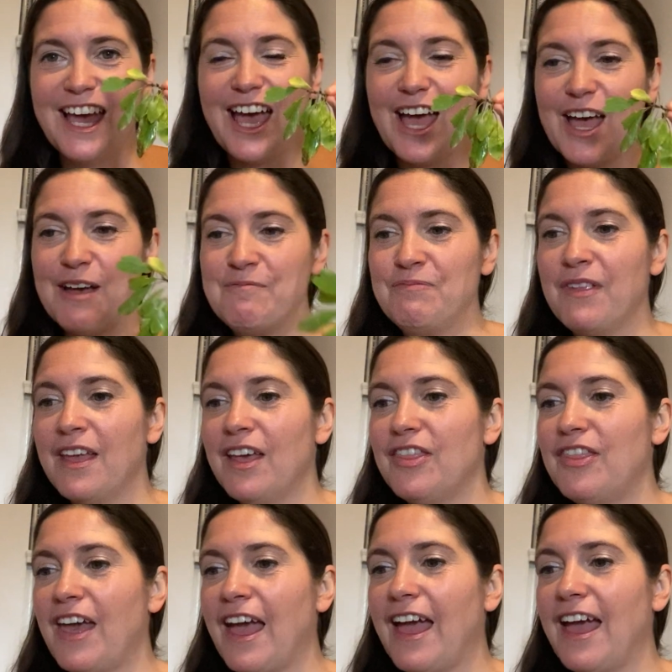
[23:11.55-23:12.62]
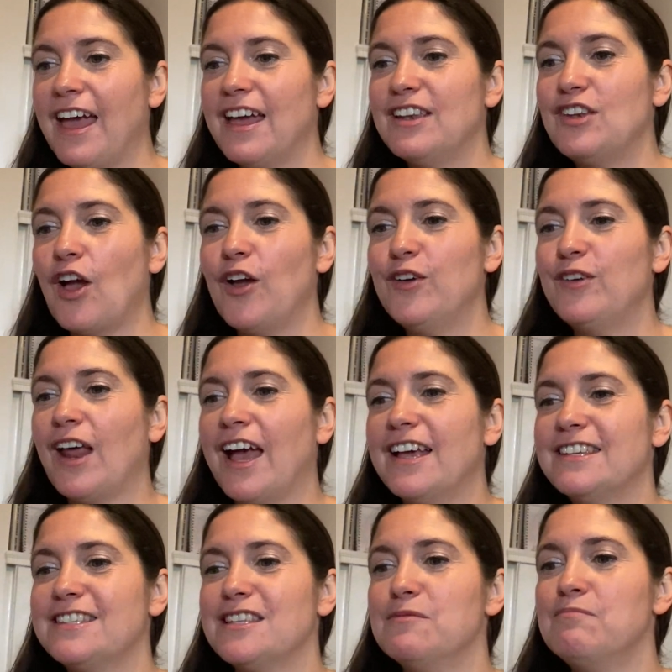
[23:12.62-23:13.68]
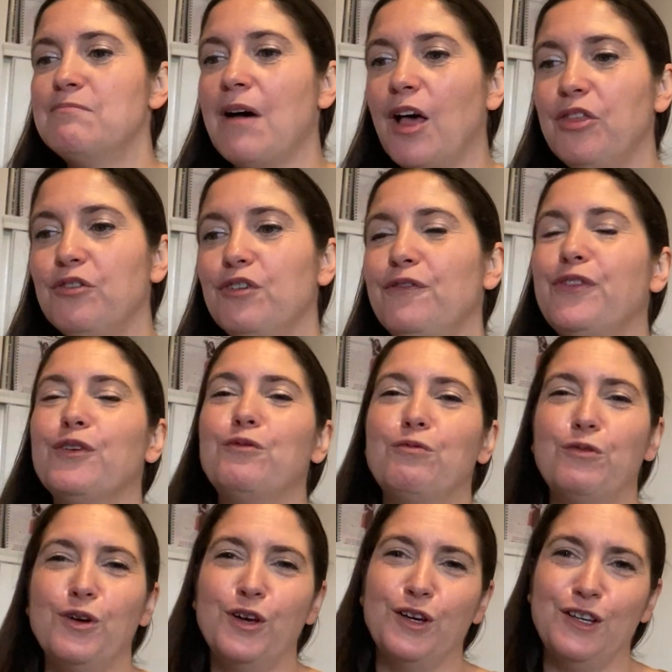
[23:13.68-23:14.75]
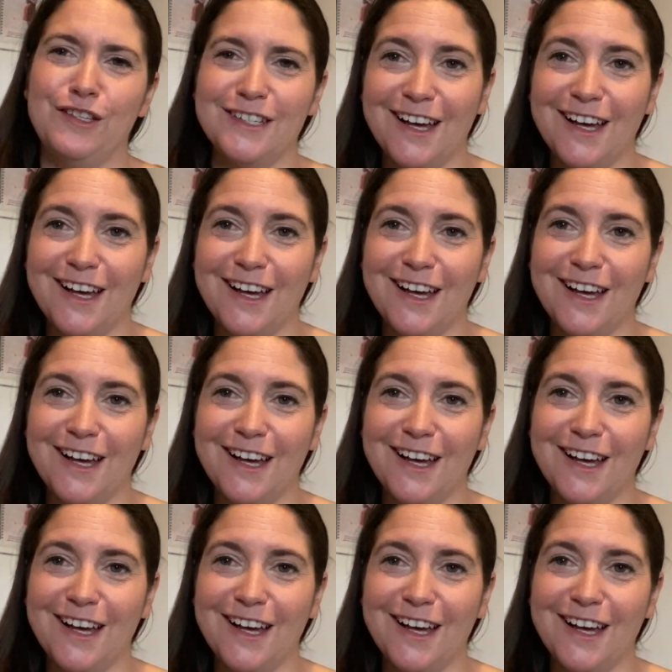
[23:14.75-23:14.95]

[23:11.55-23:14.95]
They're known as the mother of the wood.